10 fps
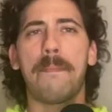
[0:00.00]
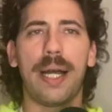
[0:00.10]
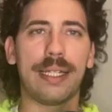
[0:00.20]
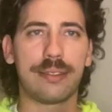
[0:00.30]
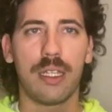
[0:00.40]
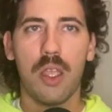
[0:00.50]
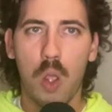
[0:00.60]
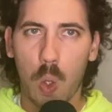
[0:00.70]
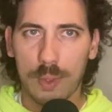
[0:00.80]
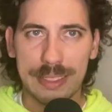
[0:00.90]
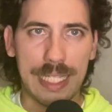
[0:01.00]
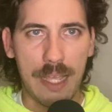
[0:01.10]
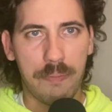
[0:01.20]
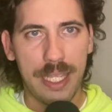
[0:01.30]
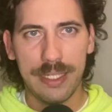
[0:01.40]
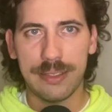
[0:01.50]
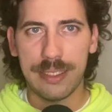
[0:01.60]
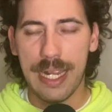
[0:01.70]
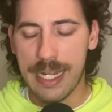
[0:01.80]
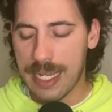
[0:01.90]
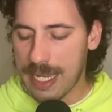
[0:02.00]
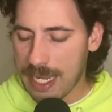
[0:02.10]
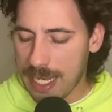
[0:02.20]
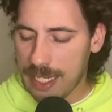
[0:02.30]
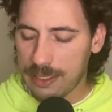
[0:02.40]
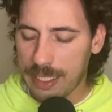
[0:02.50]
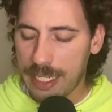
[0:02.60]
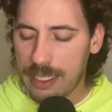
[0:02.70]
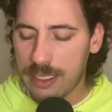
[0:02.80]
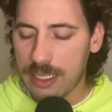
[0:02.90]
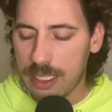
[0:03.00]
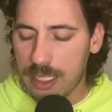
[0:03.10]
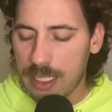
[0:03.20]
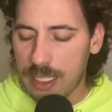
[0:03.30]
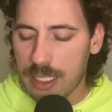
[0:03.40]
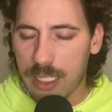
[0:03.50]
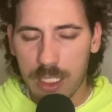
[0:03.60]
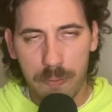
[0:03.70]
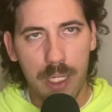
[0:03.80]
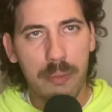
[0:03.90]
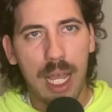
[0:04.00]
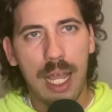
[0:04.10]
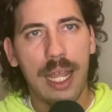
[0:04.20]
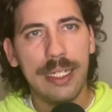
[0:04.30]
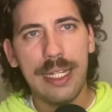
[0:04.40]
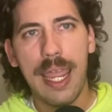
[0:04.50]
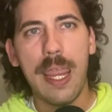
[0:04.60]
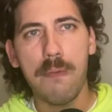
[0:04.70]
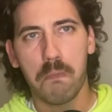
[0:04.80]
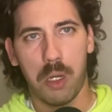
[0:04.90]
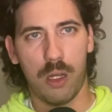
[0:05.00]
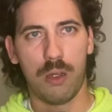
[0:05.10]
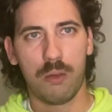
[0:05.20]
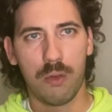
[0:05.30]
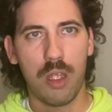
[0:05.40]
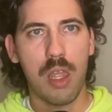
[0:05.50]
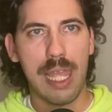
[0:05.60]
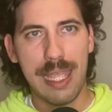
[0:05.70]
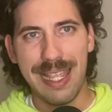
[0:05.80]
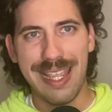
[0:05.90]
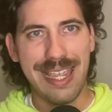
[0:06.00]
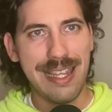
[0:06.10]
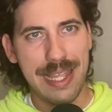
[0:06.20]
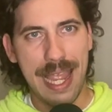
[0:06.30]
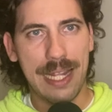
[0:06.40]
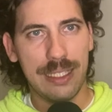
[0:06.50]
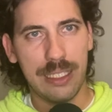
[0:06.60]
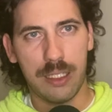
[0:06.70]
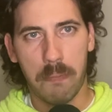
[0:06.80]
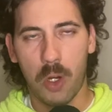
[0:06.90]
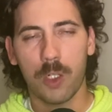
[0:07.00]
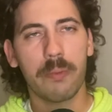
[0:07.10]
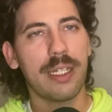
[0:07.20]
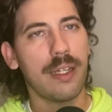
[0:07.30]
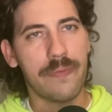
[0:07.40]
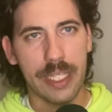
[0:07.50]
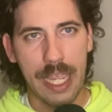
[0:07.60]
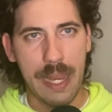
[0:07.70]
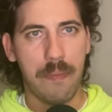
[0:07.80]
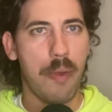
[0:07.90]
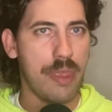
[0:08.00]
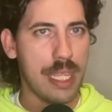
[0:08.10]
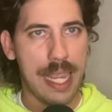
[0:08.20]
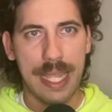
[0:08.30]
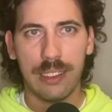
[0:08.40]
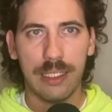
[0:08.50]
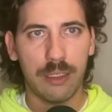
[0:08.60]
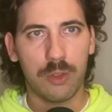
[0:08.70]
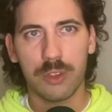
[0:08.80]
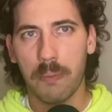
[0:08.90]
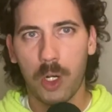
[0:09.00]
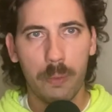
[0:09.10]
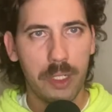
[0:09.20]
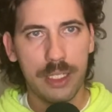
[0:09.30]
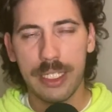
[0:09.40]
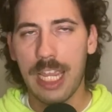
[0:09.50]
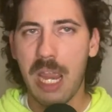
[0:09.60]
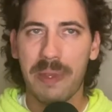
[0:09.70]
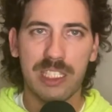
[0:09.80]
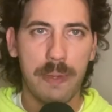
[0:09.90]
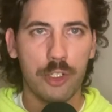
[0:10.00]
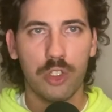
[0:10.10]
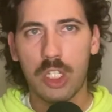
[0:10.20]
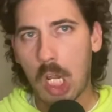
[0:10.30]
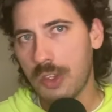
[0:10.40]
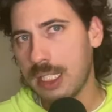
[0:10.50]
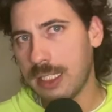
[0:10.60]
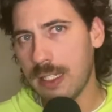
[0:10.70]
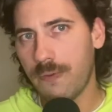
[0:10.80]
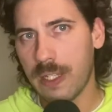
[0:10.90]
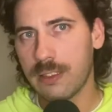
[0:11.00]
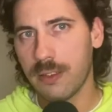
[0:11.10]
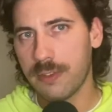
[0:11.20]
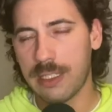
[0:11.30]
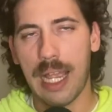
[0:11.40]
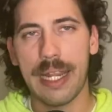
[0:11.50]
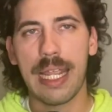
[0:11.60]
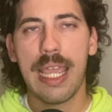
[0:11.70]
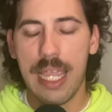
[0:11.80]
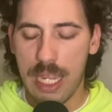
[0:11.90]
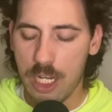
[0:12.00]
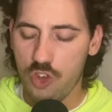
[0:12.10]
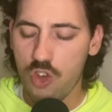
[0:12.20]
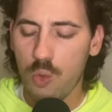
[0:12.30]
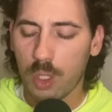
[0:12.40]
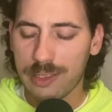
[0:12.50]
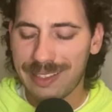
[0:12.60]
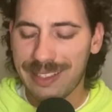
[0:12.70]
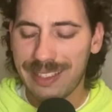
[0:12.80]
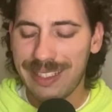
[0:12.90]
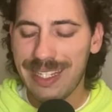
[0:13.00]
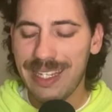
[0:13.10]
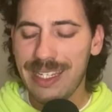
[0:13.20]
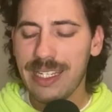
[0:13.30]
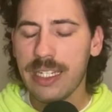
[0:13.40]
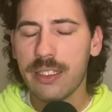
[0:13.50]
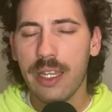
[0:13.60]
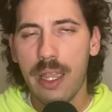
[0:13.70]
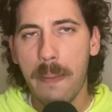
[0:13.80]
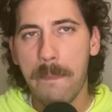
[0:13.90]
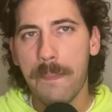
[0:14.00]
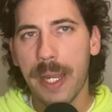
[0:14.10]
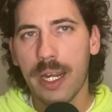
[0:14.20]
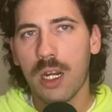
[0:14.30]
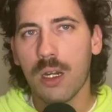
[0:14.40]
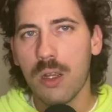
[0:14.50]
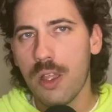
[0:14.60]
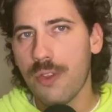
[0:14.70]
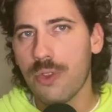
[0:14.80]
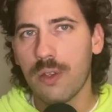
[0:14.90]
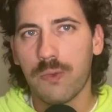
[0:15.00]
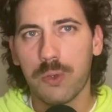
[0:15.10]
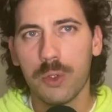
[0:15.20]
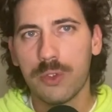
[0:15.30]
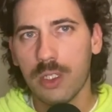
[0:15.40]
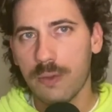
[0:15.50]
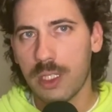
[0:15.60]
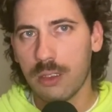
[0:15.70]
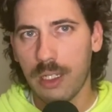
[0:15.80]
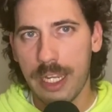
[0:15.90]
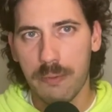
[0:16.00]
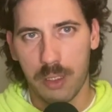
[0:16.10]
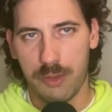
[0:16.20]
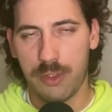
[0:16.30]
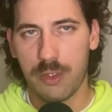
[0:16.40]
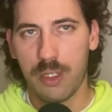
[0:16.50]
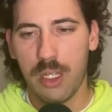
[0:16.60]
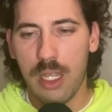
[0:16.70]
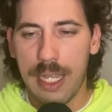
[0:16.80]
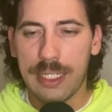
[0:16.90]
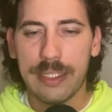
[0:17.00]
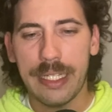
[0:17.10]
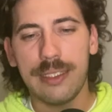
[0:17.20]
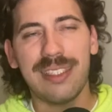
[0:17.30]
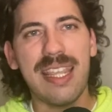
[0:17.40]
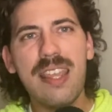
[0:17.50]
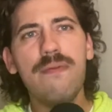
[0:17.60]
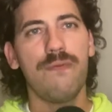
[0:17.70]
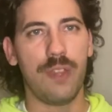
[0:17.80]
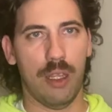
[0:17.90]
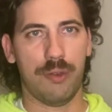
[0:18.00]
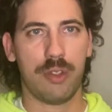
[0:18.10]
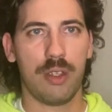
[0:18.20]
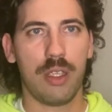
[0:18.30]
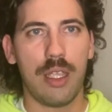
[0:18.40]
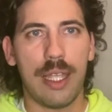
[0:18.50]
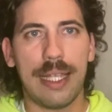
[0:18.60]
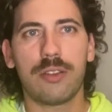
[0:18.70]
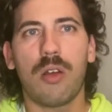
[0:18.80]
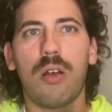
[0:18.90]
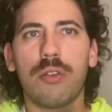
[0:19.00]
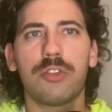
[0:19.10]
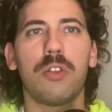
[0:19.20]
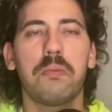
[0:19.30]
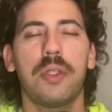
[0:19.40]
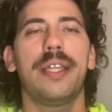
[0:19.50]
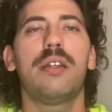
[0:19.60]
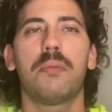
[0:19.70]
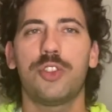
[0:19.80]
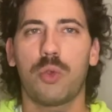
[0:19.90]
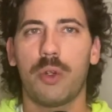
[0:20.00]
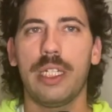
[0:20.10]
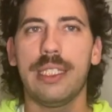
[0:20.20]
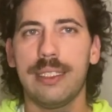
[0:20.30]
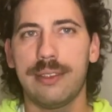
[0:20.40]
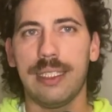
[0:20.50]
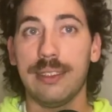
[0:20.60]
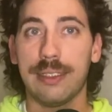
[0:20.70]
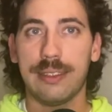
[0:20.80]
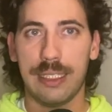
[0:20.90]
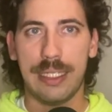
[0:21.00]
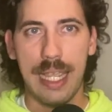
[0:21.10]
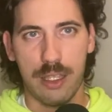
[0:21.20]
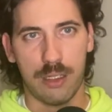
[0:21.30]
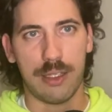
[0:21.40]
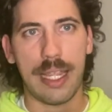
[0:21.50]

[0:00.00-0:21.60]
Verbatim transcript: But with that being said, Atlanta has been behind the eight ball in that department of the game, the analytical department of the game, especially on the defensive side. And you are seeing it bear the fruits of their labors. Atlanta's infield has also played a majority of the season together.